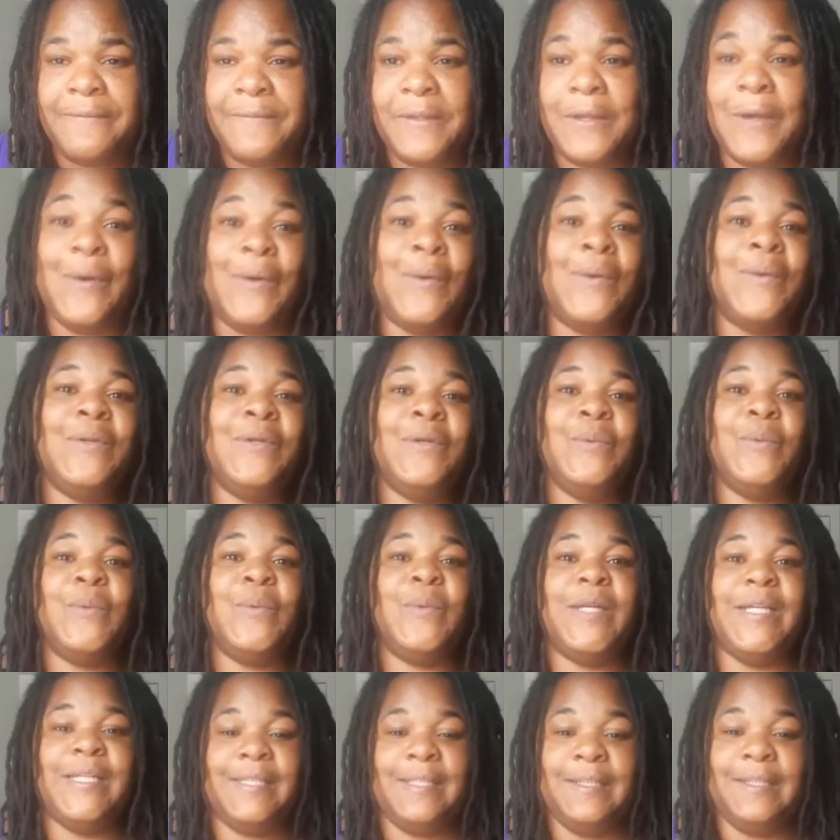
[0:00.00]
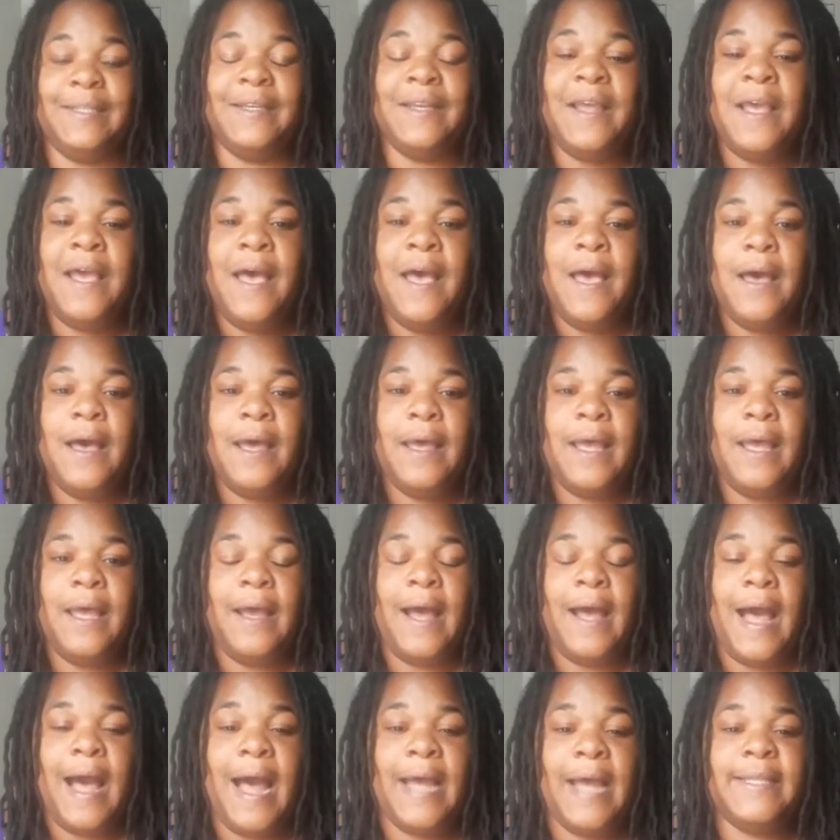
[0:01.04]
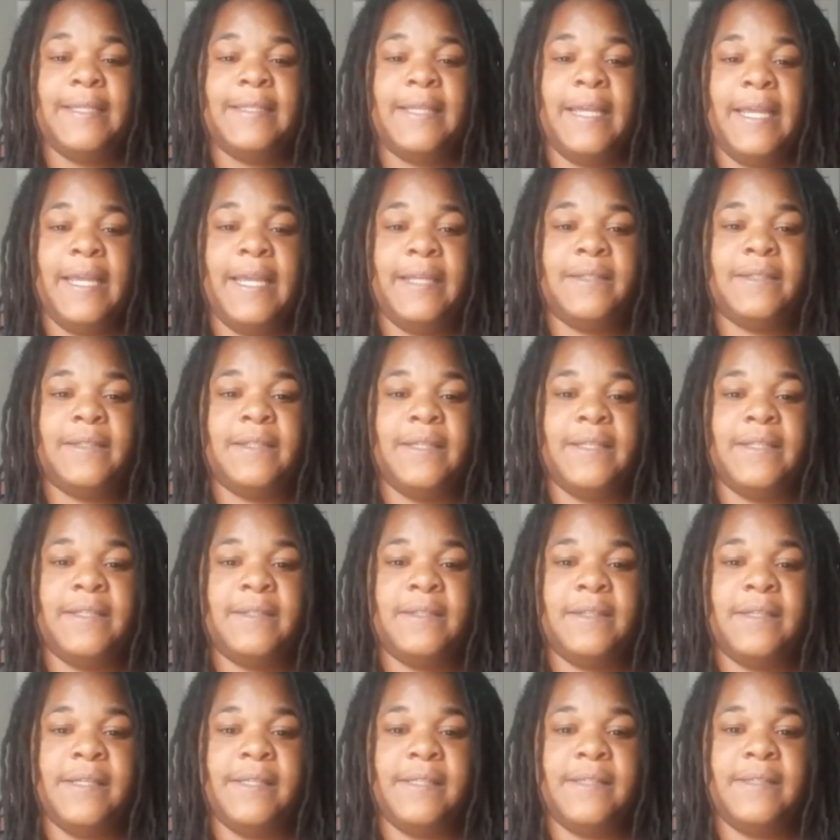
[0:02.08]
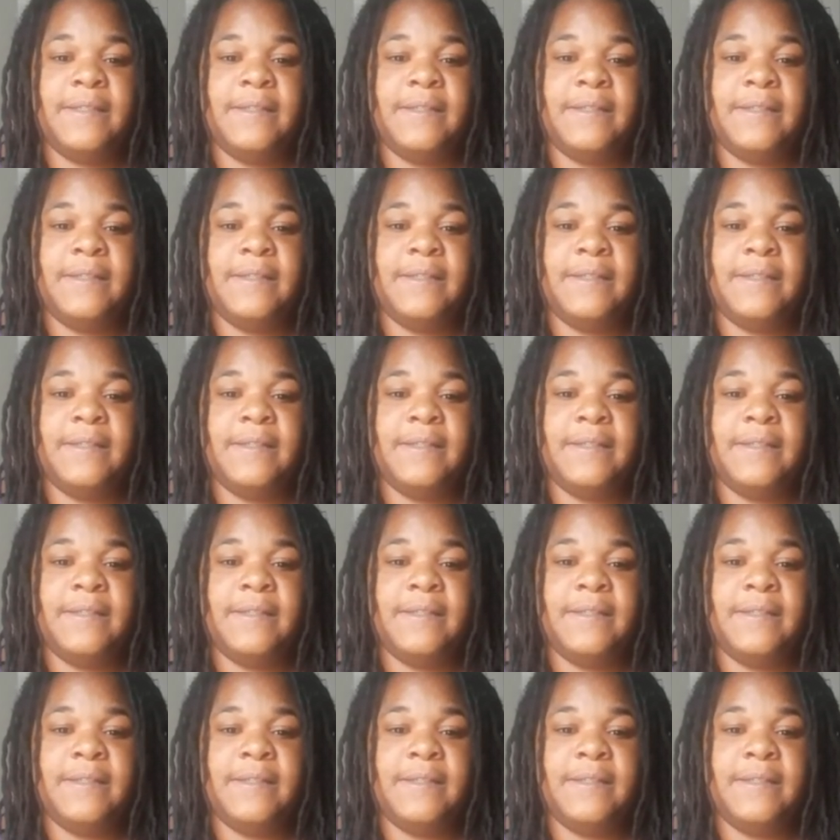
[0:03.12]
the only reason I say is